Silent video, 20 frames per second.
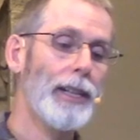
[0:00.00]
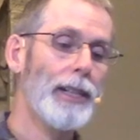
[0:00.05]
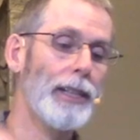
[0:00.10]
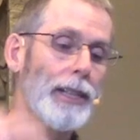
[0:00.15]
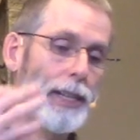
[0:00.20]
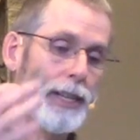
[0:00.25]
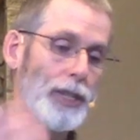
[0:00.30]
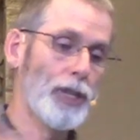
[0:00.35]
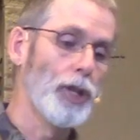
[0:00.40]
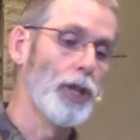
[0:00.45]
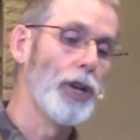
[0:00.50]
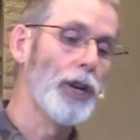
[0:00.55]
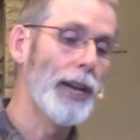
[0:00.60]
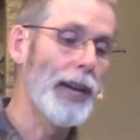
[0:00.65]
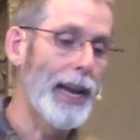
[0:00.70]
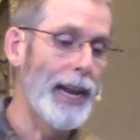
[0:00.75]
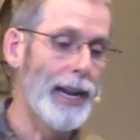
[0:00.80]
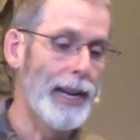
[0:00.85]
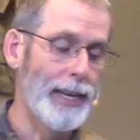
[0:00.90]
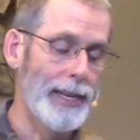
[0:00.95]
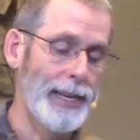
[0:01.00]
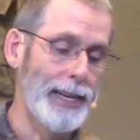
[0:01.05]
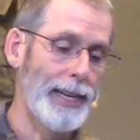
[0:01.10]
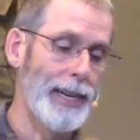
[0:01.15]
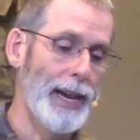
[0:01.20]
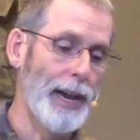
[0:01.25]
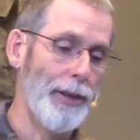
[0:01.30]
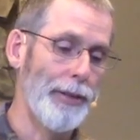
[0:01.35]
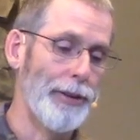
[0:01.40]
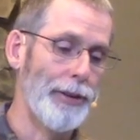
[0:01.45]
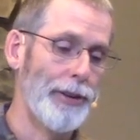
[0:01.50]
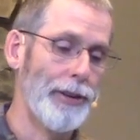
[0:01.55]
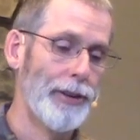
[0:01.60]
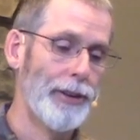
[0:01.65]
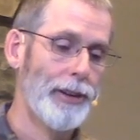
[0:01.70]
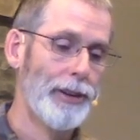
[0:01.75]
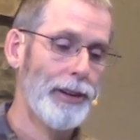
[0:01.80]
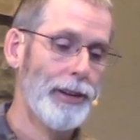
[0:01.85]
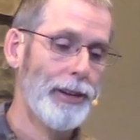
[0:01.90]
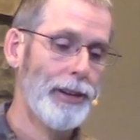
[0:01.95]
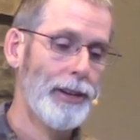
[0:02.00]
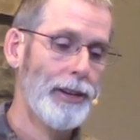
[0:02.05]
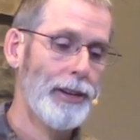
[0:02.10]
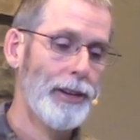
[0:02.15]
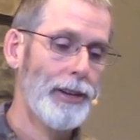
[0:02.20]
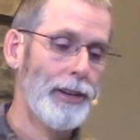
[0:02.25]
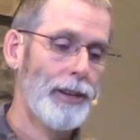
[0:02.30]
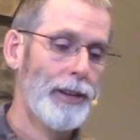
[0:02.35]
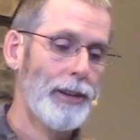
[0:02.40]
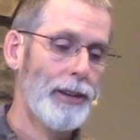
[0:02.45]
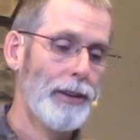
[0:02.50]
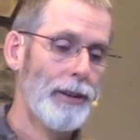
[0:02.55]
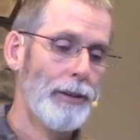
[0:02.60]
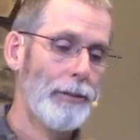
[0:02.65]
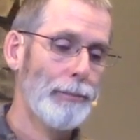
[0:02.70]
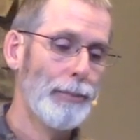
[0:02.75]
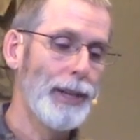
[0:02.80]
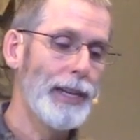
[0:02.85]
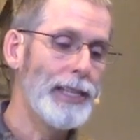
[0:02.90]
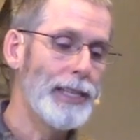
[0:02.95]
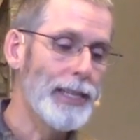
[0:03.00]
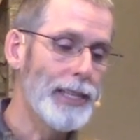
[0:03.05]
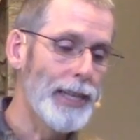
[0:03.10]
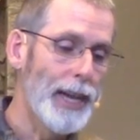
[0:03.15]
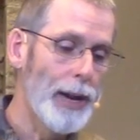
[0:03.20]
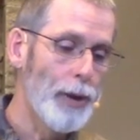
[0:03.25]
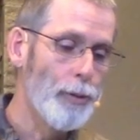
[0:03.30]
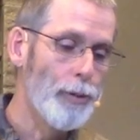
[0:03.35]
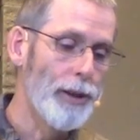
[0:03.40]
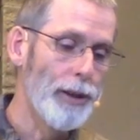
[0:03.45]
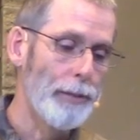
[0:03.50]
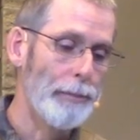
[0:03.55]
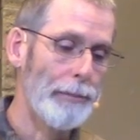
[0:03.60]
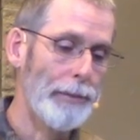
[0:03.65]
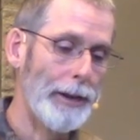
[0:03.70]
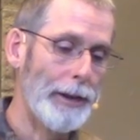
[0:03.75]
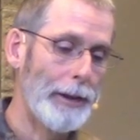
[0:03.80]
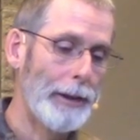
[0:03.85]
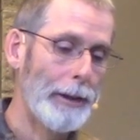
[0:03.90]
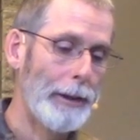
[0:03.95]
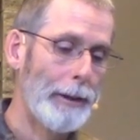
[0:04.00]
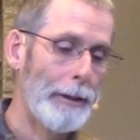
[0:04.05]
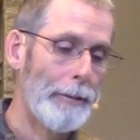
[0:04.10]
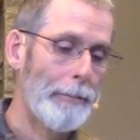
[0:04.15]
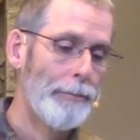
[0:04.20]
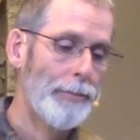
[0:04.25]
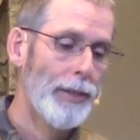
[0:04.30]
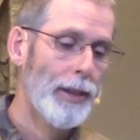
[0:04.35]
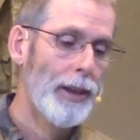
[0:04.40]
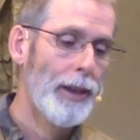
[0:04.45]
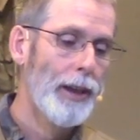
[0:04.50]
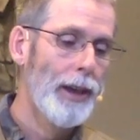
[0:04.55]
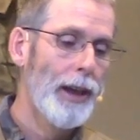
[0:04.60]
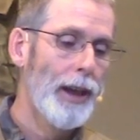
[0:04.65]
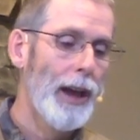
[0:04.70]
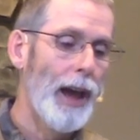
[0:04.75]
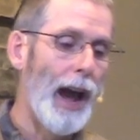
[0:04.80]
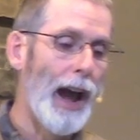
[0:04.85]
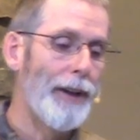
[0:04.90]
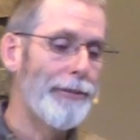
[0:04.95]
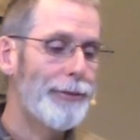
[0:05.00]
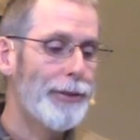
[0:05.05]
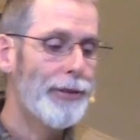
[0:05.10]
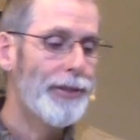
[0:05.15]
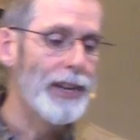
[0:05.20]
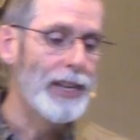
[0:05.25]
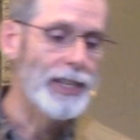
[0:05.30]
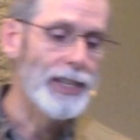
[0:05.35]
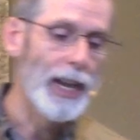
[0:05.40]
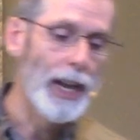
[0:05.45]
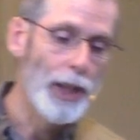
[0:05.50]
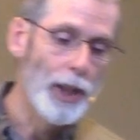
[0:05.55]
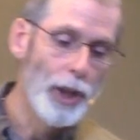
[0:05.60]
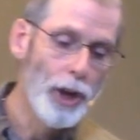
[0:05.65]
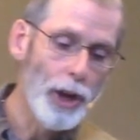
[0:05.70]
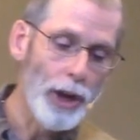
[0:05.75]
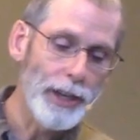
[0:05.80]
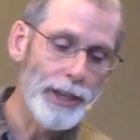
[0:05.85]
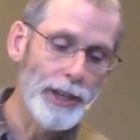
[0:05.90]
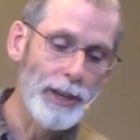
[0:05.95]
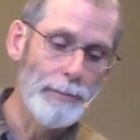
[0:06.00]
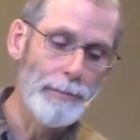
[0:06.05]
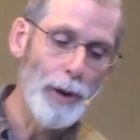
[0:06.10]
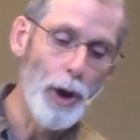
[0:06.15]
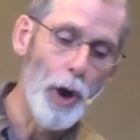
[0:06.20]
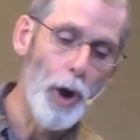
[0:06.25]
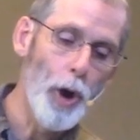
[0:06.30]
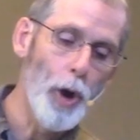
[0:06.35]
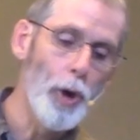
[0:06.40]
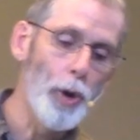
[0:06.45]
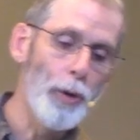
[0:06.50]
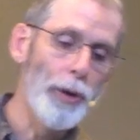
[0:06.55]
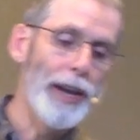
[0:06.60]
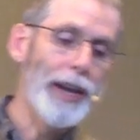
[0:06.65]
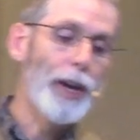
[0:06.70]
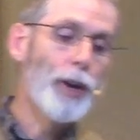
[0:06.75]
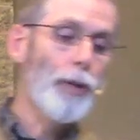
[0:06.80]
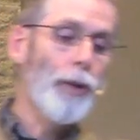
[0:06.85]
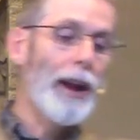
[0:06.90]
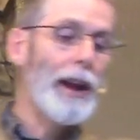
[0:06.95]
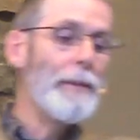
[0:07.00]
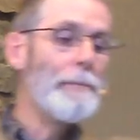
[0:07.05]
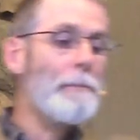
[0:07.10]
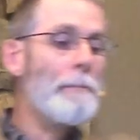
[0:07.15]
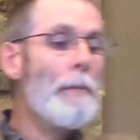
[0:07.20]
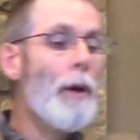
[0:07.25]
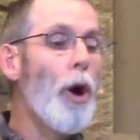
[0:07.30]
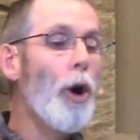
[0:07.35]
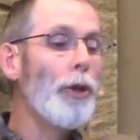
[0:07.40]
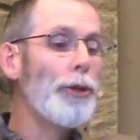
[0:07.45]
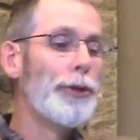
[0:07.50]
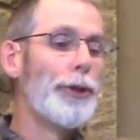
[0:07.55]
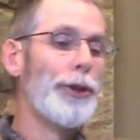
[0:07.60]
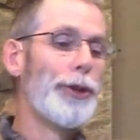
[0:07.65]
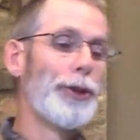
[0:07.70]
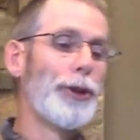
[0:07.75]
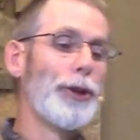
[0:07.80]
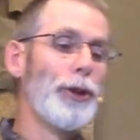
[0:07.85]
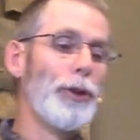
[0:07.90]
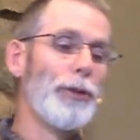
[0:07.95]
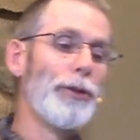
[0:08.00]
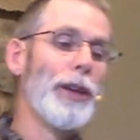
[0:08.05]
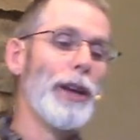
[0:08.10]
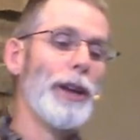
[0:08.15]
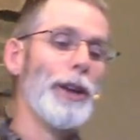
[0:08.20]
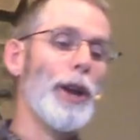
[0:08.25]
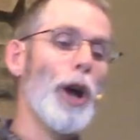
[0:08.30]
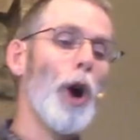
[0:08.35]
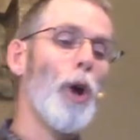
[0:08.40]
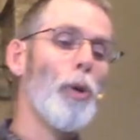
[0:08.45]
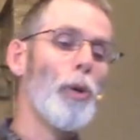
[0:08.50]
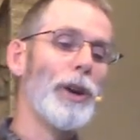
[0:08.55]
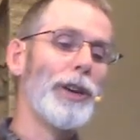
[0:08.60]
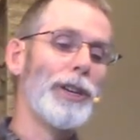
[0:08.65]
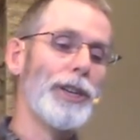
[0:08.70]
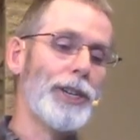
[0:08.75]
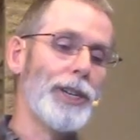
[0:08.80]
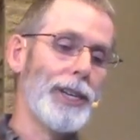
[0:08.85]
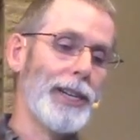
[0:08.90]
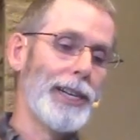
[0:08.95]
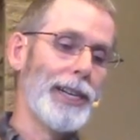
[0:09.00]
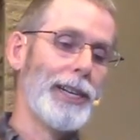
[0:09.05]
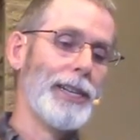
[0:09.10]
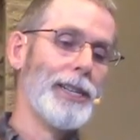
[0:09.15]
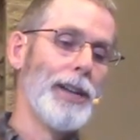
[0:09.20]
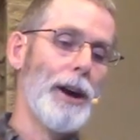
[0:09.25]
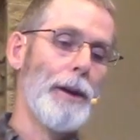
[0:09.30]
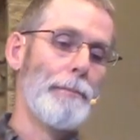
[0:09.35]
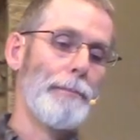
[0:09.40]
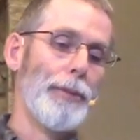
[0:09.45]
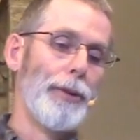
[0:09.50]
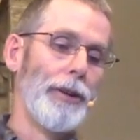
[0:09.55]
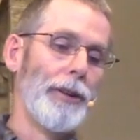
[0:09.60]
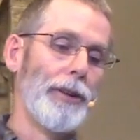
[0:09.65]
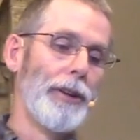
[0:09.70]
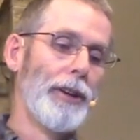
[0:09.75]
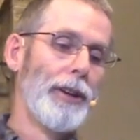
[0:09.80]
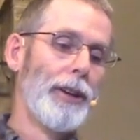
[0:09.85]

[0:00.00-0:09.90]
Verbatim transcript: Let's look at it together. Please stay with me. After this I looked, and behold, a great multitude that no one could number.